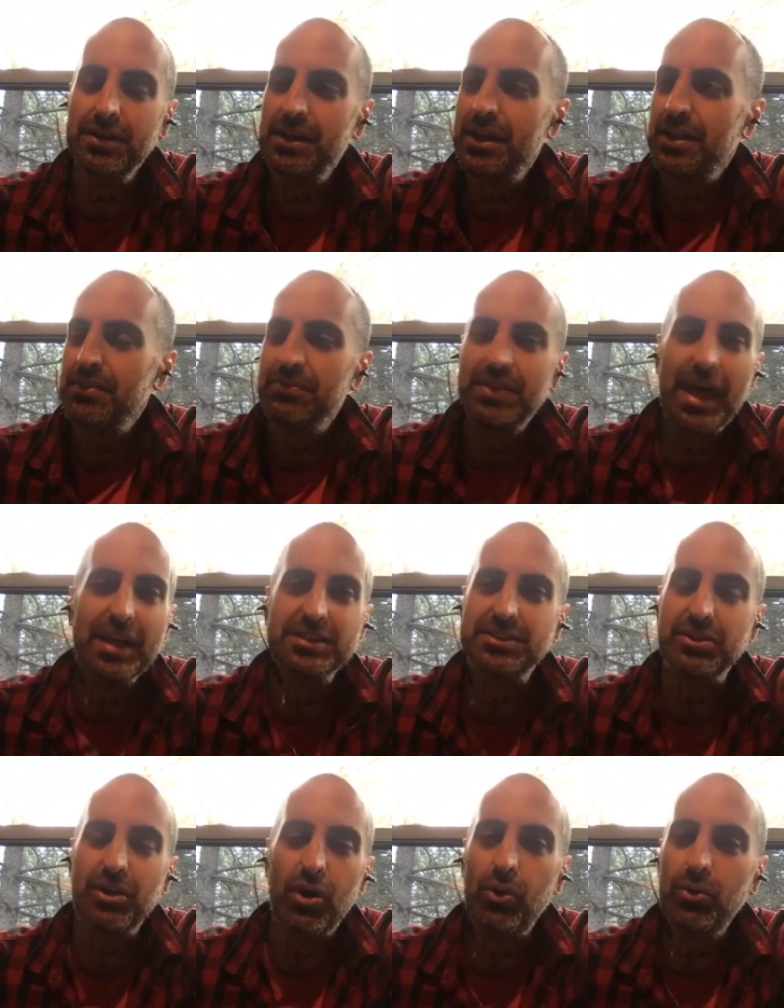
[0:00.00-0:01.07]
that is the
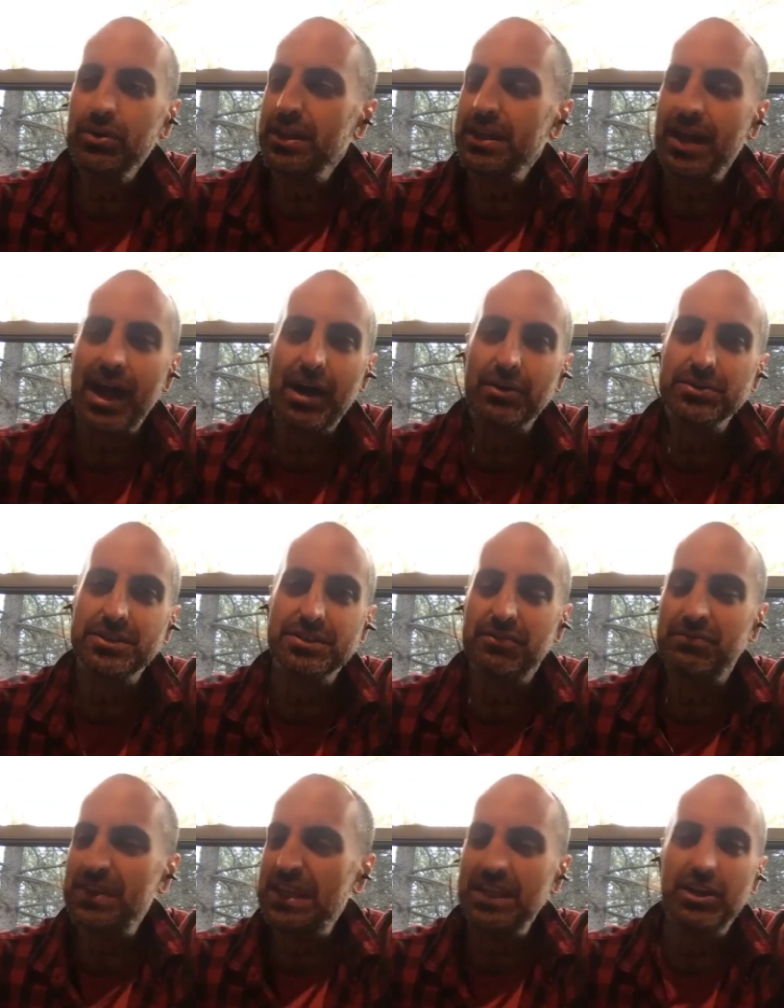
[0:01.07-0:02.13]
only ounce of
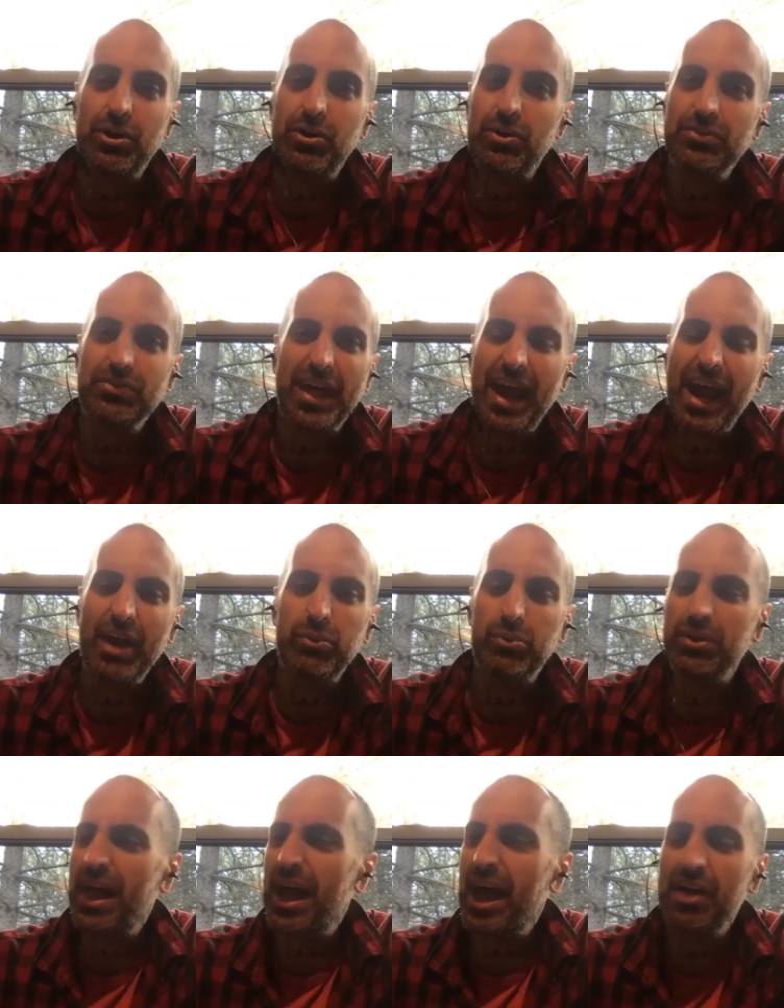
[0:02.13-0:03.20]
ego that I will
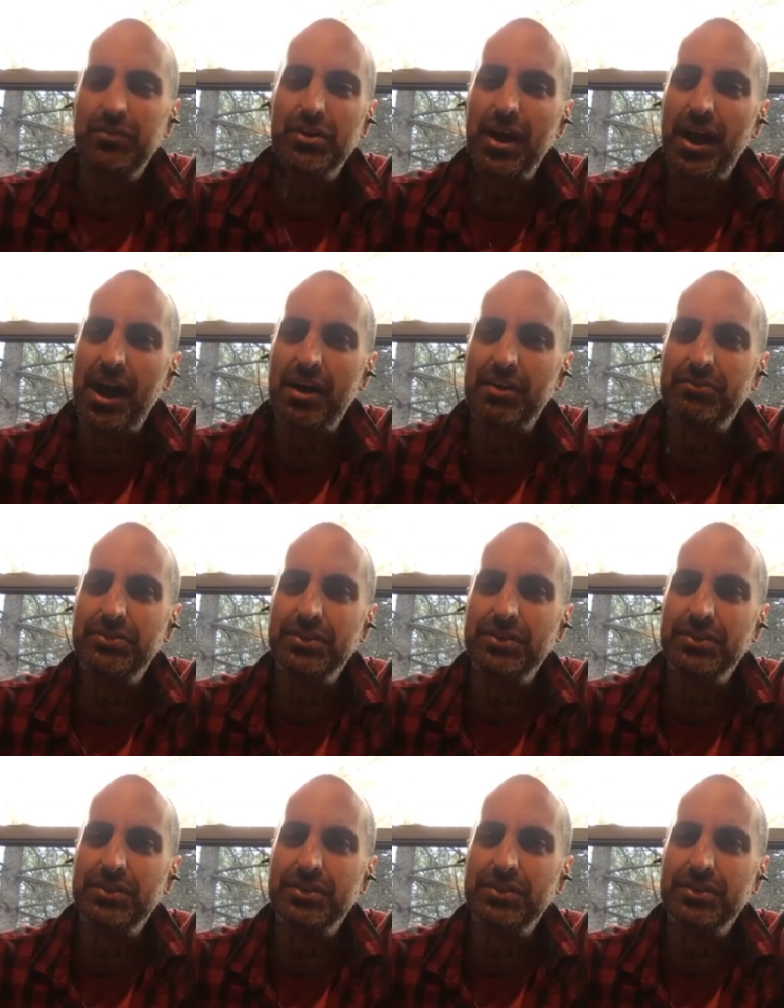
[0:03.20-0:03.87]
ever have,